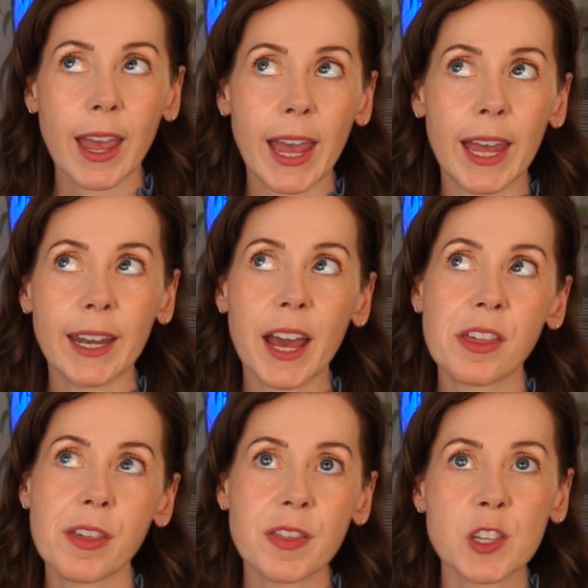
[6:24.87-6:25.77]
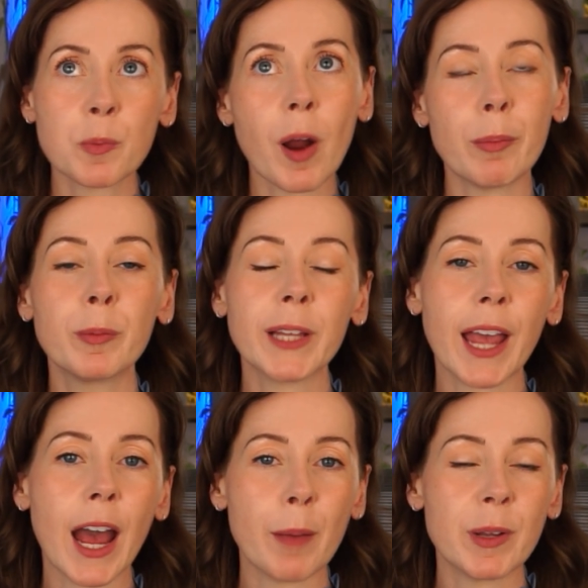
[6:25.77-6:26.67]
And I think this probably
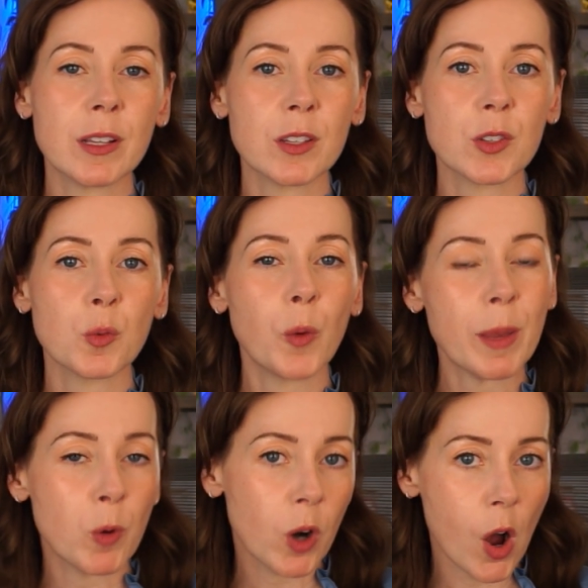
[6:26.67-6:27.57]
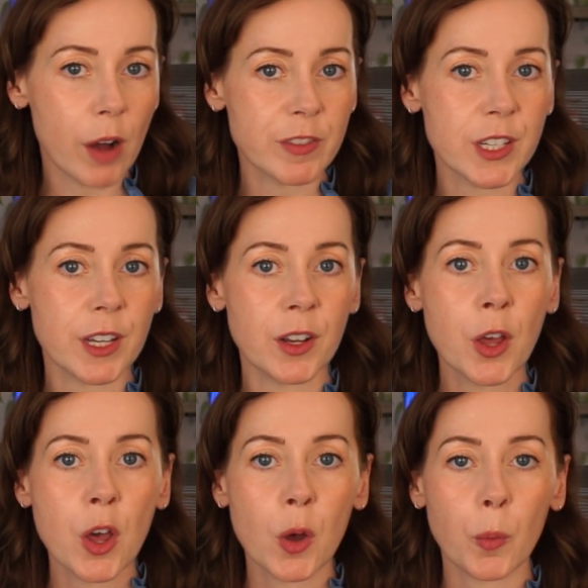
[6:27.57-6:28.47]
happens way more often
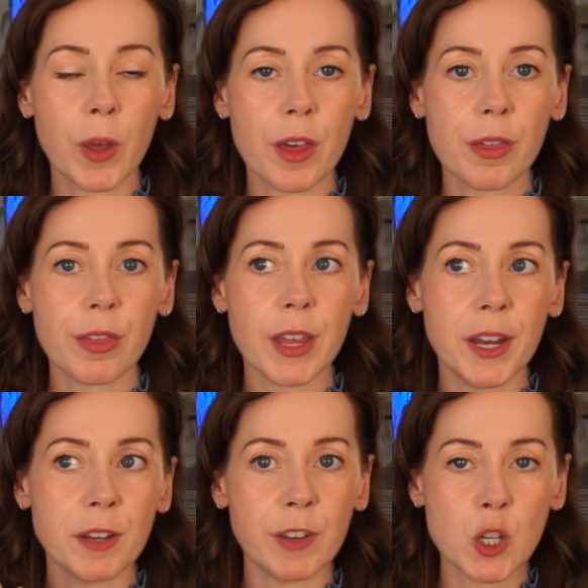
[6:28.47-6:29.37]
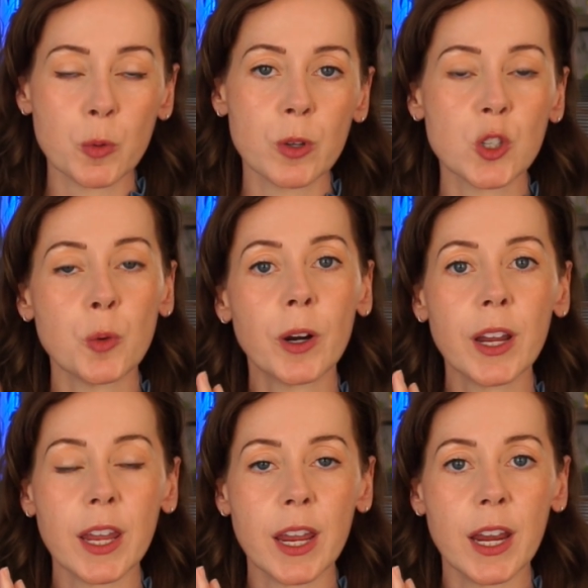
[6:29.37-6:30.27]
with individuals who are
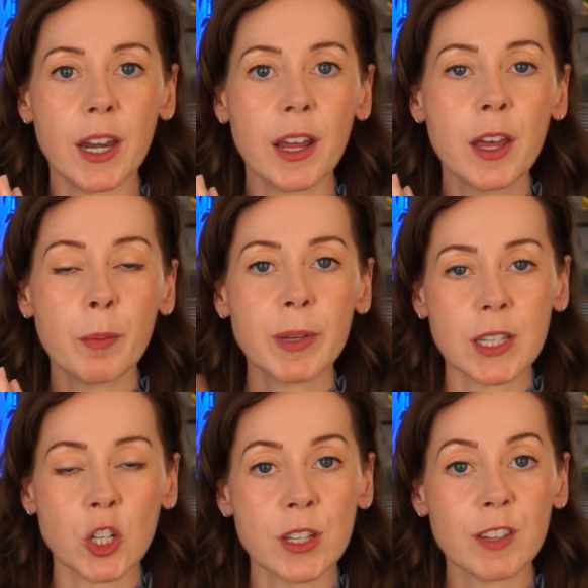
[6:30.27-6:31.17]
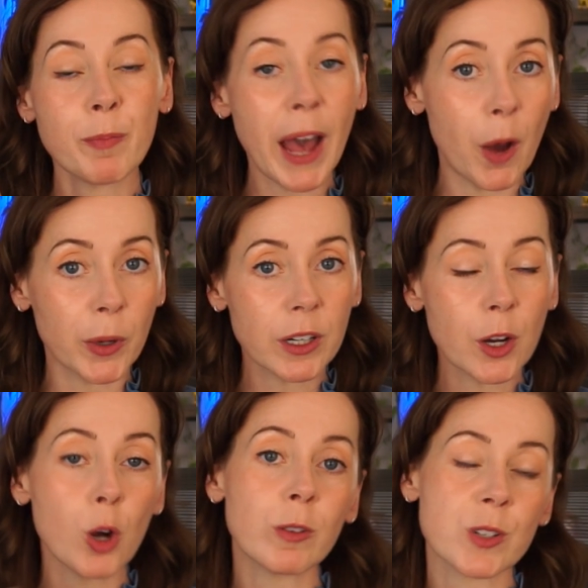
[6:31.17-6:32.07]
in positions of power
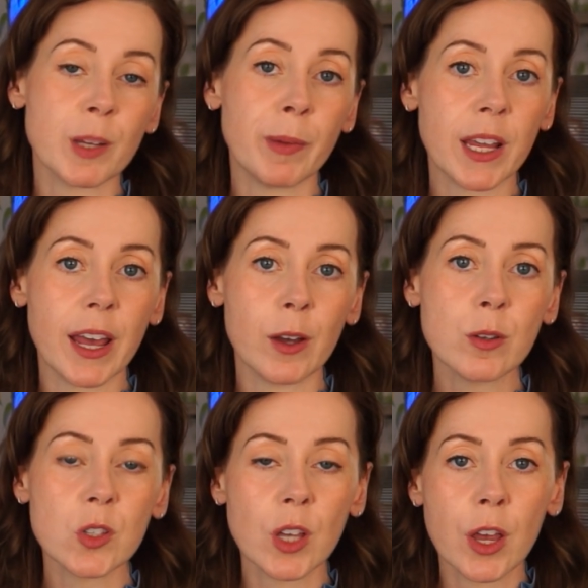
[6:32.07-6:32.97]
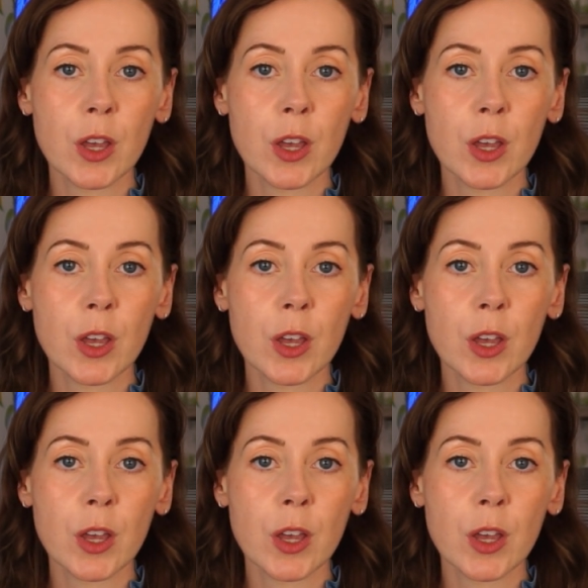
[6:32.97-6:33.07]
over somebody else.